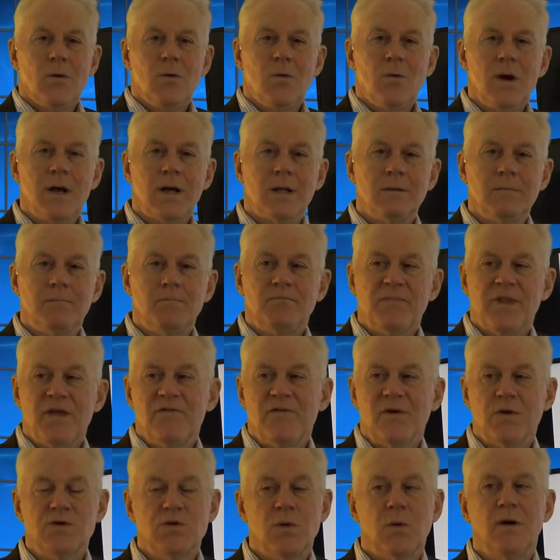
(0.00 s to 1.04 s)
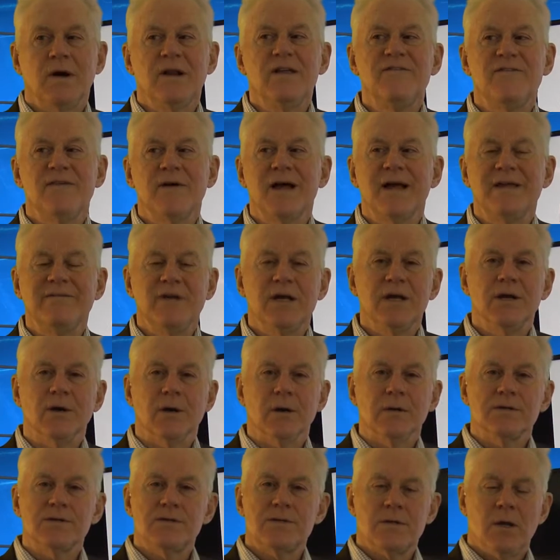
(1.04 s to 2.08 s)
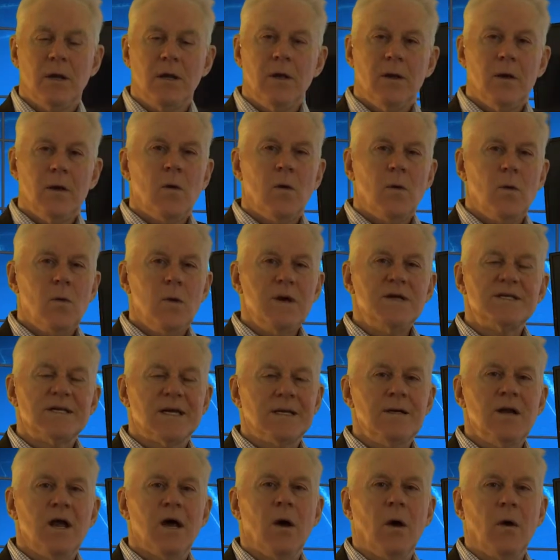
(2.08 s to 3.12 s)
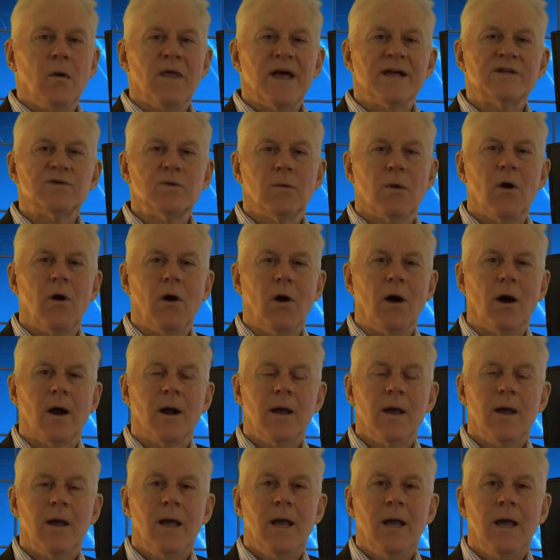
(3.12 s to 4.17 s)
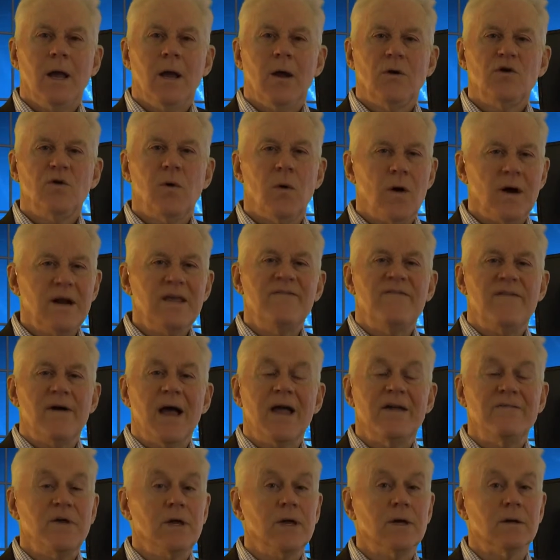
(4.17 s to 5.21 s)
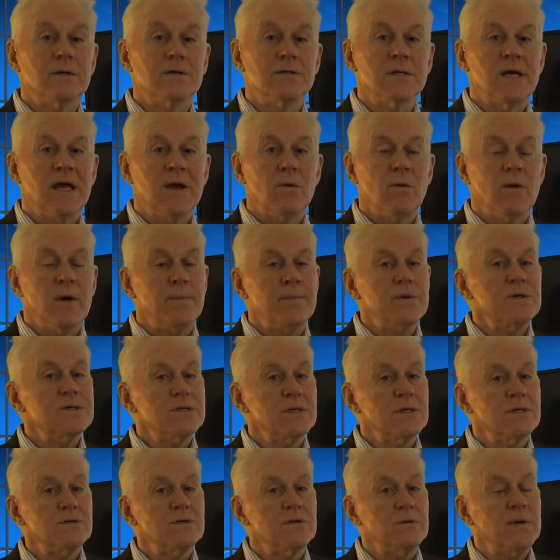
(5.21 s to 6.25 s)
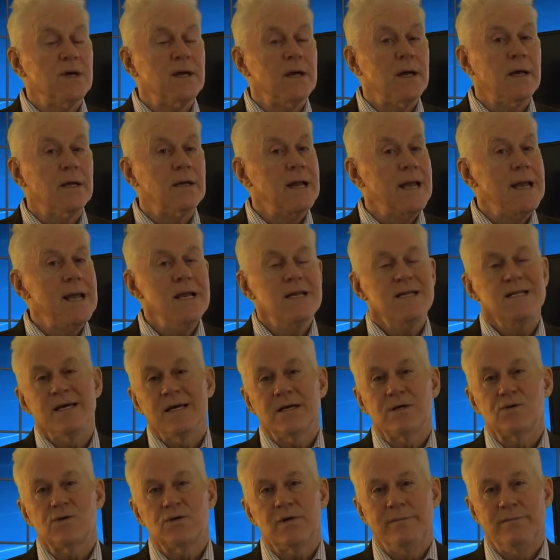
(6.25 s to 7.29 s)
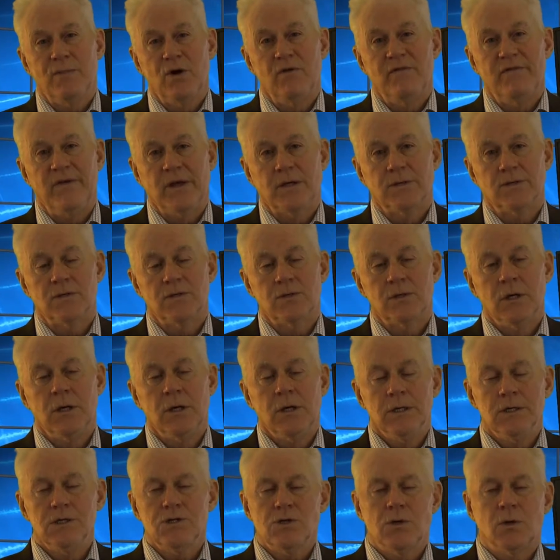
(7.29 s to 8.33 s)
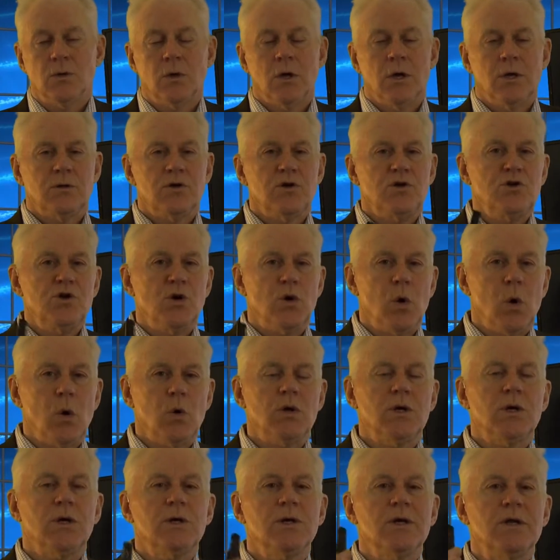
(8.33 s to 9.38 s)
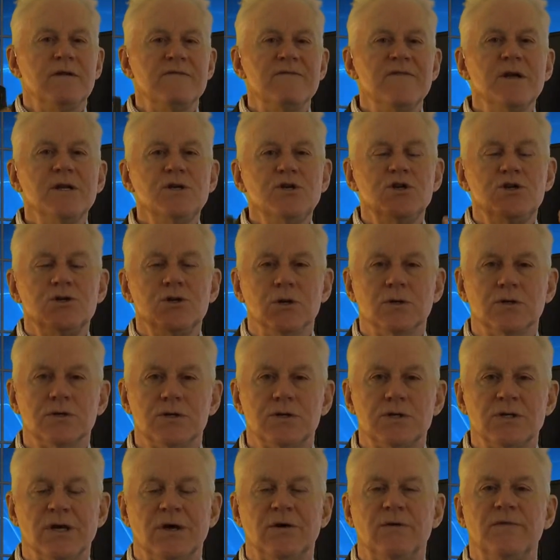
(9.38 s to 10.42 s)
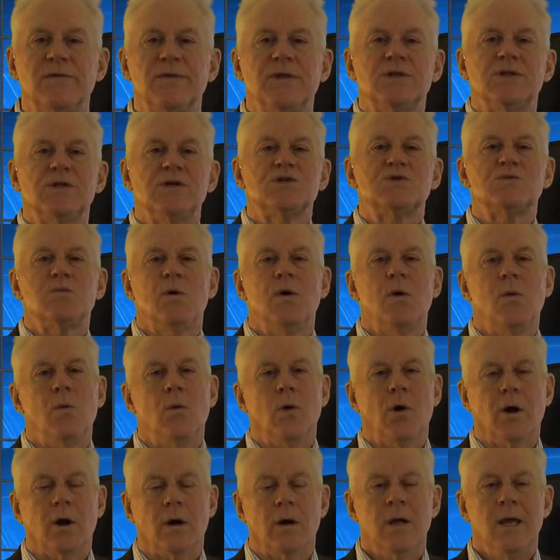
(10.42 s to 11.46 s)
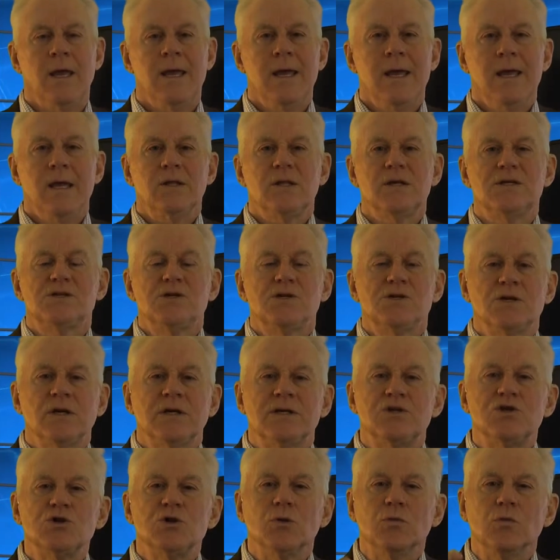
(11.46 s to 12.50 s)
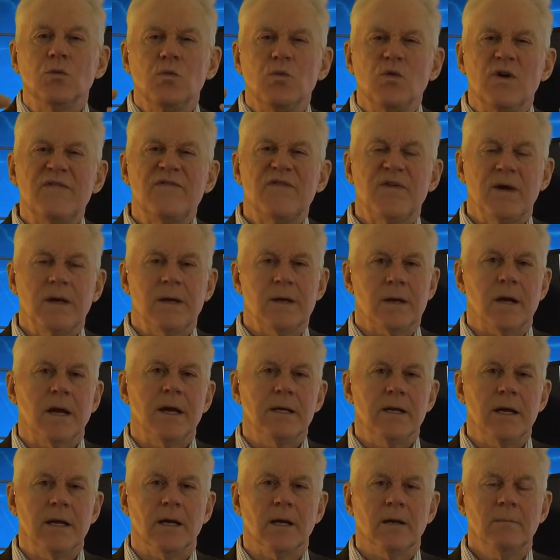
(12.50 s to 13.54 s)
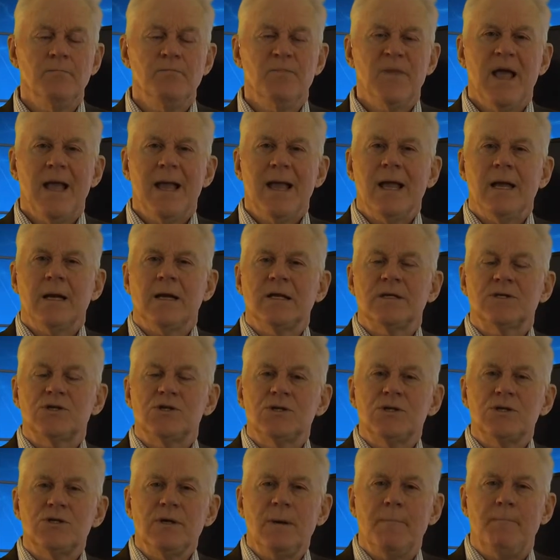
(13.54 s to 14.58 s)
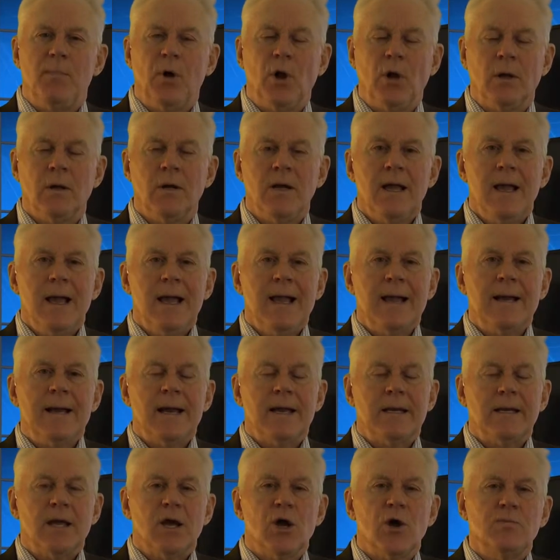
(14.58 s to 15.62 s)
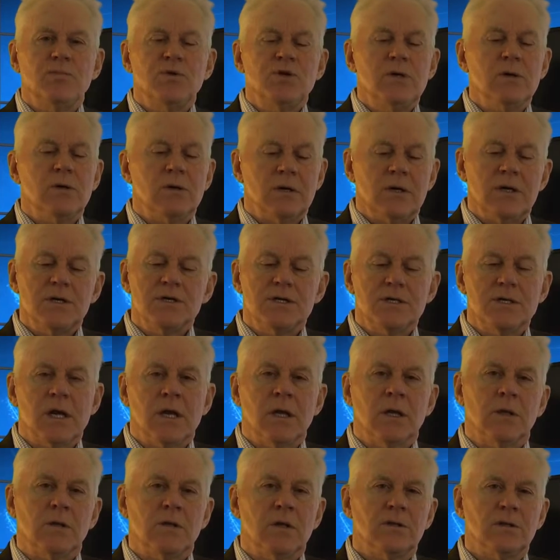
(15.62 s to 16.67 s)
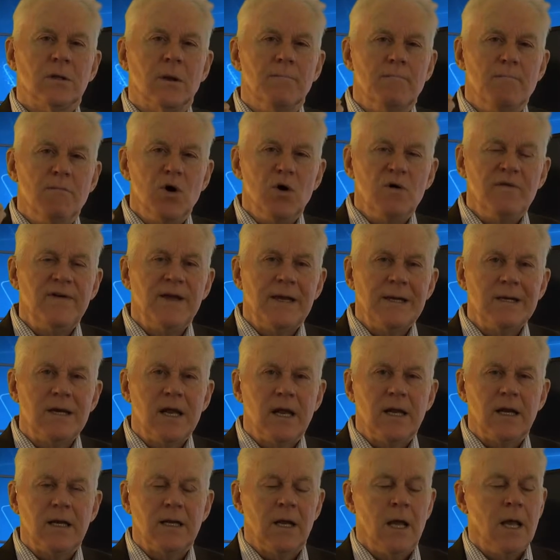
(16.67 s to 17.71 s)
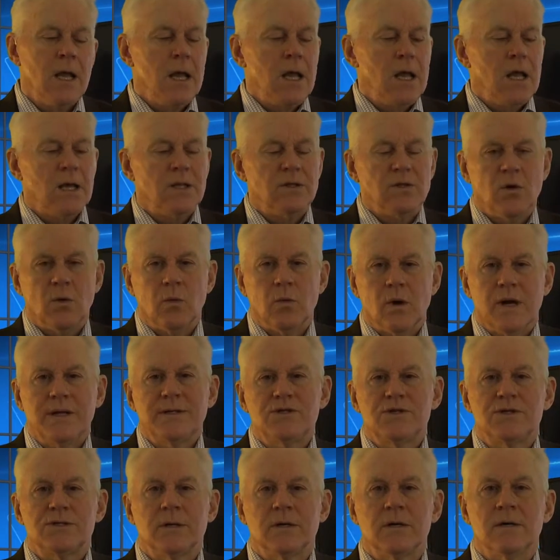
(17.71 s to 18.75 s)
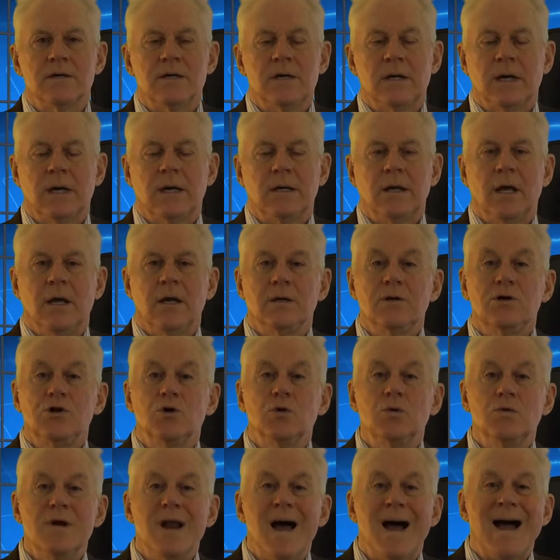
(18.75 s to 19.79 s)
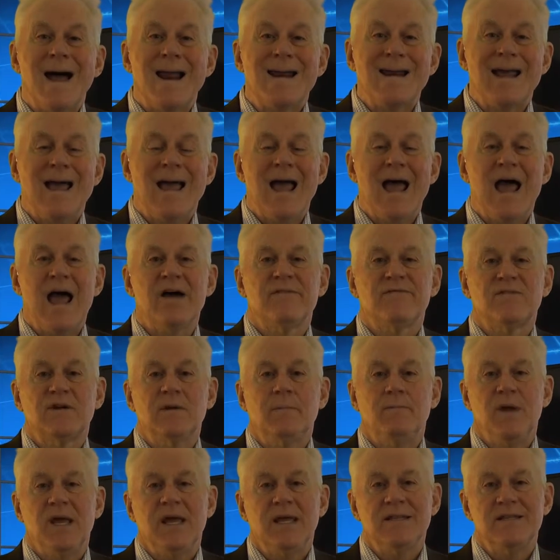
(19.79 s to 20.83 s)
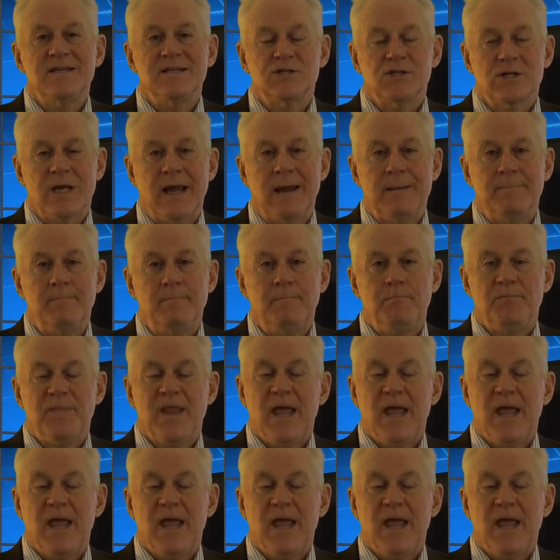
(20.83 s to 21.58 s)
Well, for 25 years, we said no, that's wrong. 25 years, that represents about 8,000 move ins. So don't convince yourself that this won't work. This is a terrific idea, and it's simple, and it helps you understand that the move in date and the rent start date do not have to be the same.